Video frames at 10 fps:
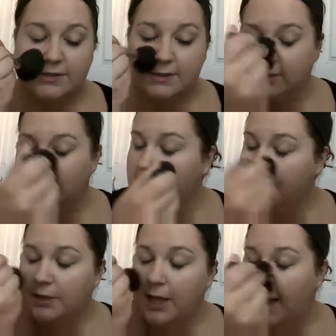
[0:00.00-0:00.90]
still
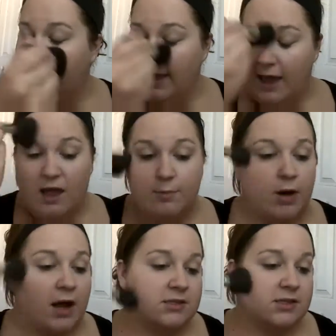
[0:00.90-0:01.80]
apply a
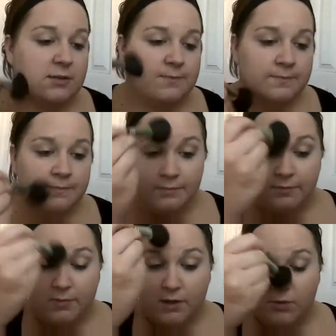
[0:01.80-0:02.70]
bronzer,
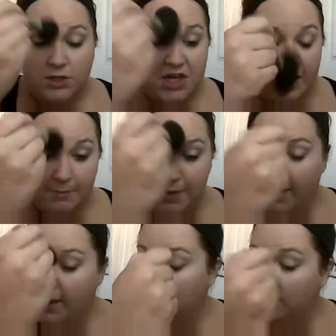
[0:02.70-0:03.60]
which I
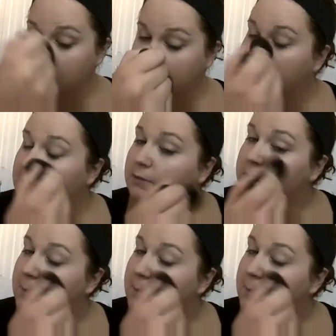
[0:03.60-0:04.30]
may end up doing